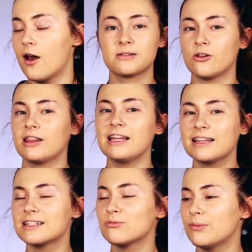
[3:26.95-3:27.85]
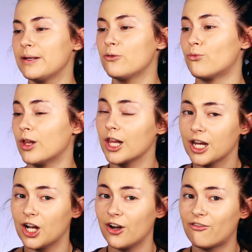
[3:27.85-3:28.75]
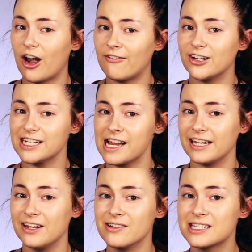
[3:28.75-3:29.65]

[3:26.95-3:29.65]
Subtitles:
So I think this would be really good for everyday use.